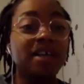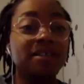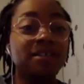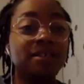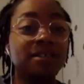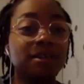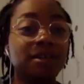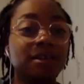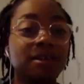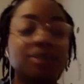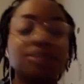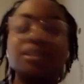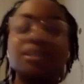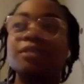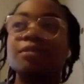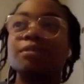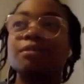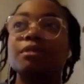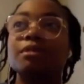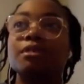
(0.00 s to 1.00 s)
saw
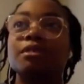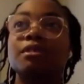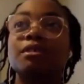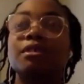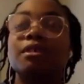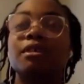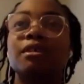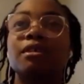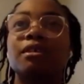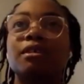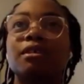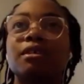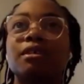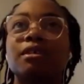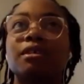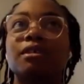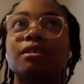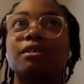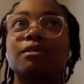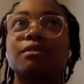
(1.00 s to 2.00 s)
this was
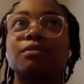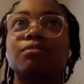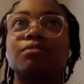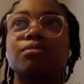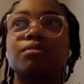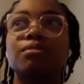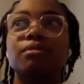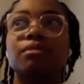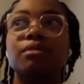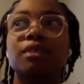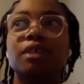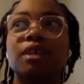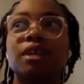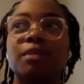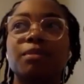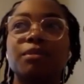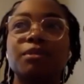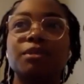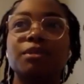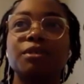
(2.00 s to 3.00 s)
a
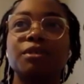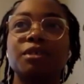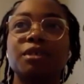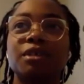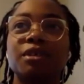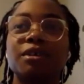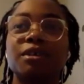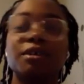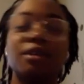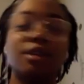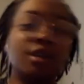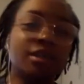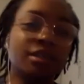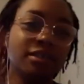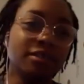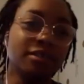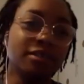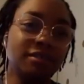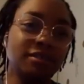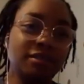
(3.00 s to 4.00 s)
couple years ago,
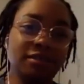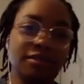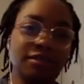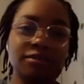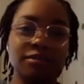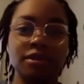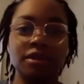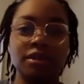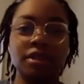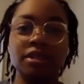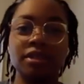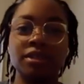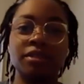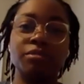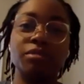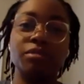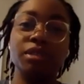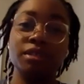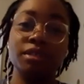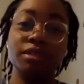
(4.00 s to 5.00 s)
unrelated to
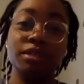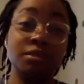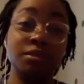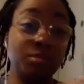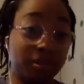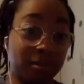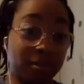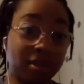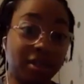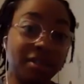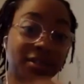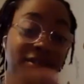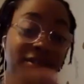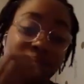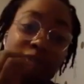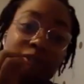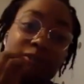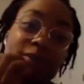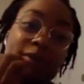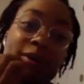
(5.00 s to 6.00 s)
business, but related to
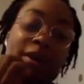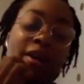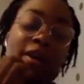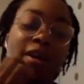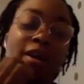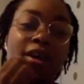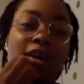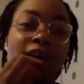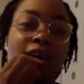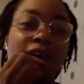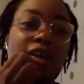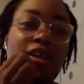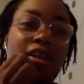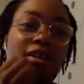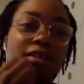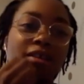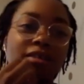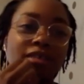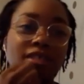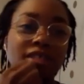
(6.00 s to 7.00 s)
your story. There
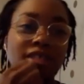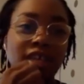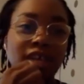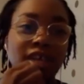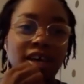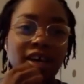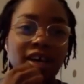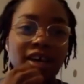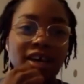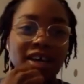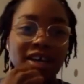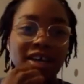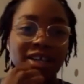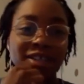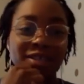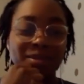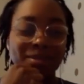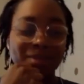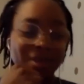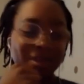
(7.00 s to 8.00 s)
was this guy in
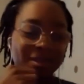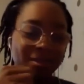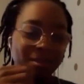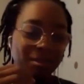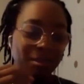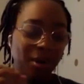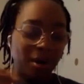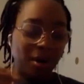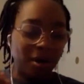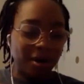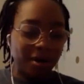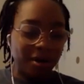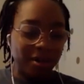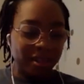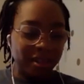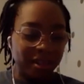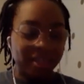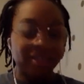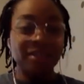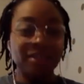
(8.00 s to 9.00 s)
the mall,
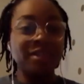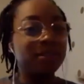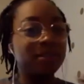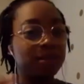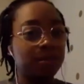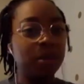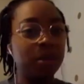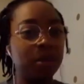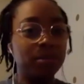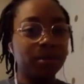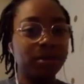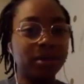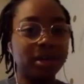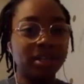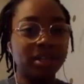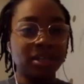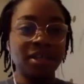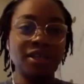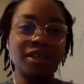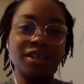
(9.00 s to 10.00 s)
you know, the people at
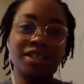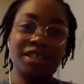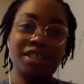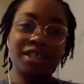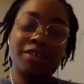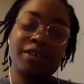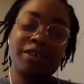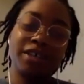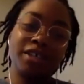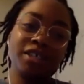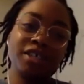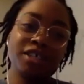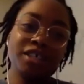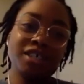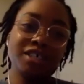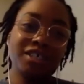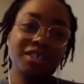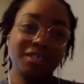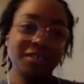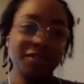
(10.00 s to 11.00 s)
the kiosk, they create
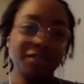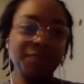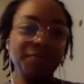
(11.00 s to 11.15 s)
t-shirts,